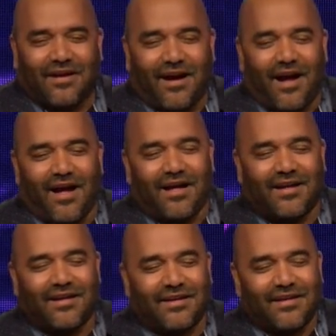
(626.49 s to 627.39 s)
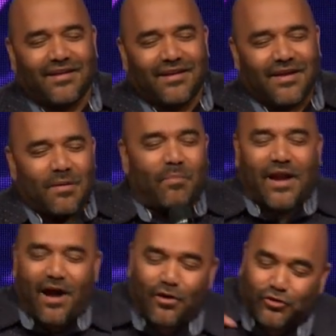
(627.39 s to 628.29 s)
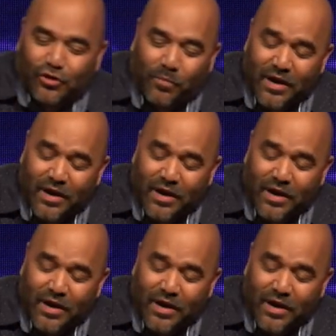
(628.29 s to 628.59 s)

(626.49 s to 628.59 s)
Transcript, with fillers: Huh? But I also